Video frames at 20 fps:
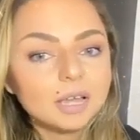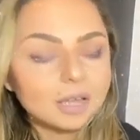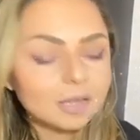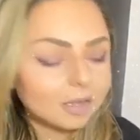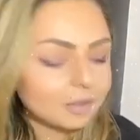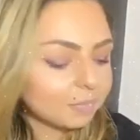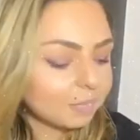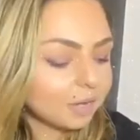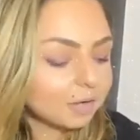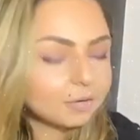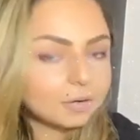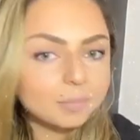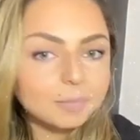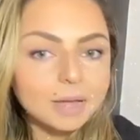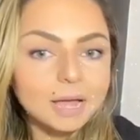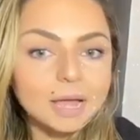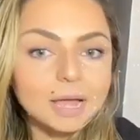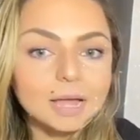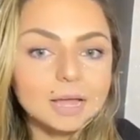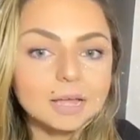power
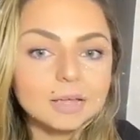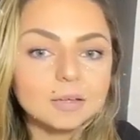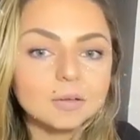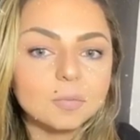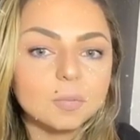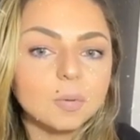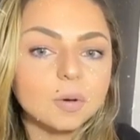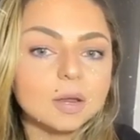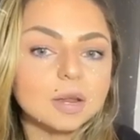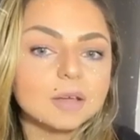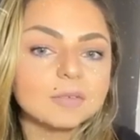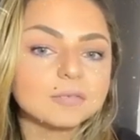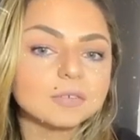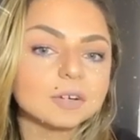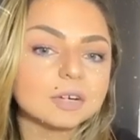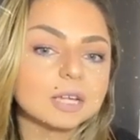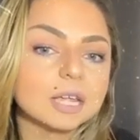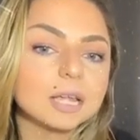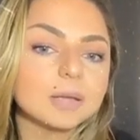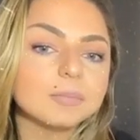bank, whatever
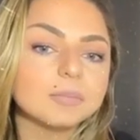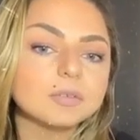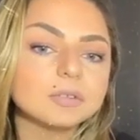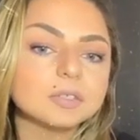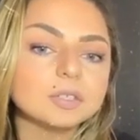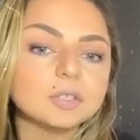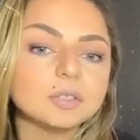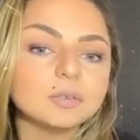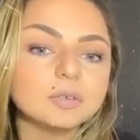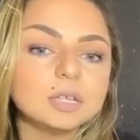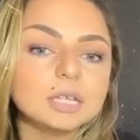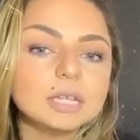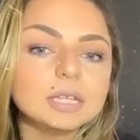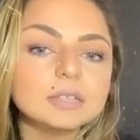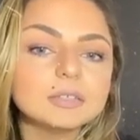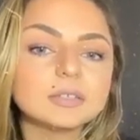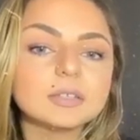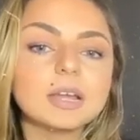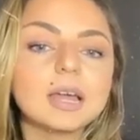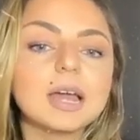cables you need
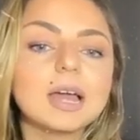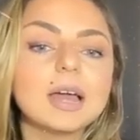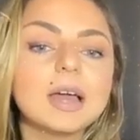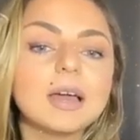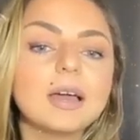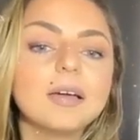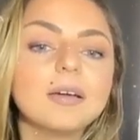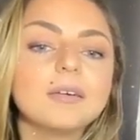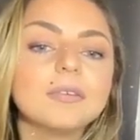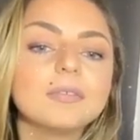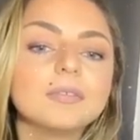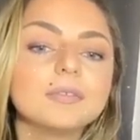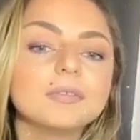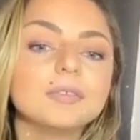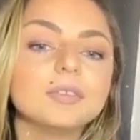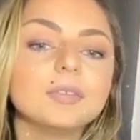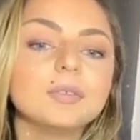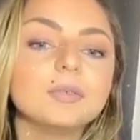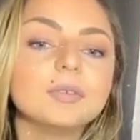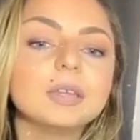to have,
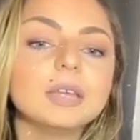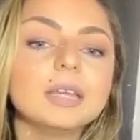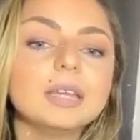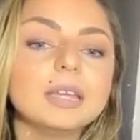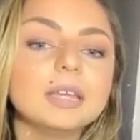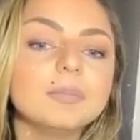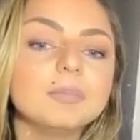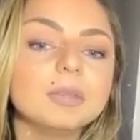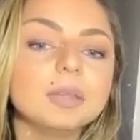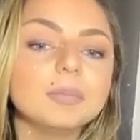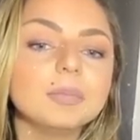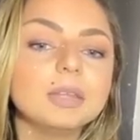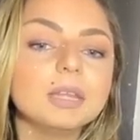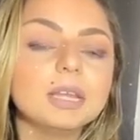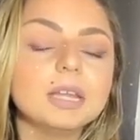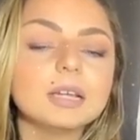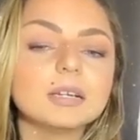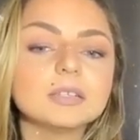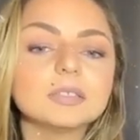you can keep them in here.